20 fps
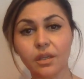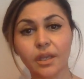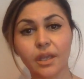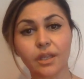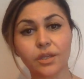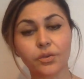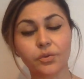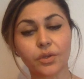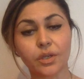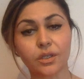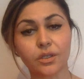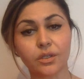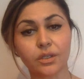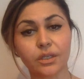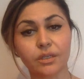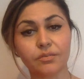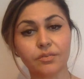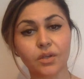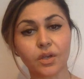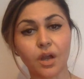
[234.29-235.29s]
and you can
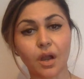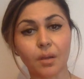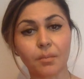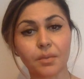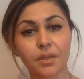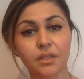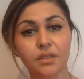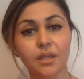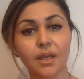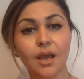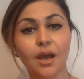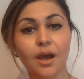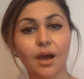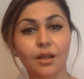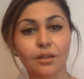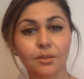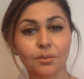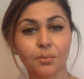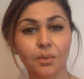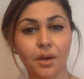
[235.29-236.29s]
leave a comment
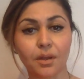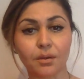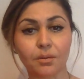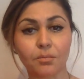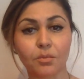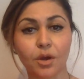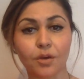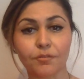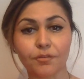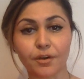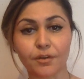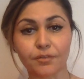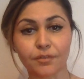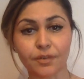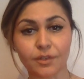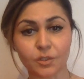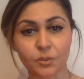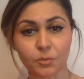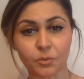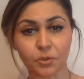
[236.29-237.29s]
on the bottom of our
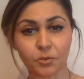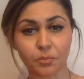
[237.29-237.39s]
Facebook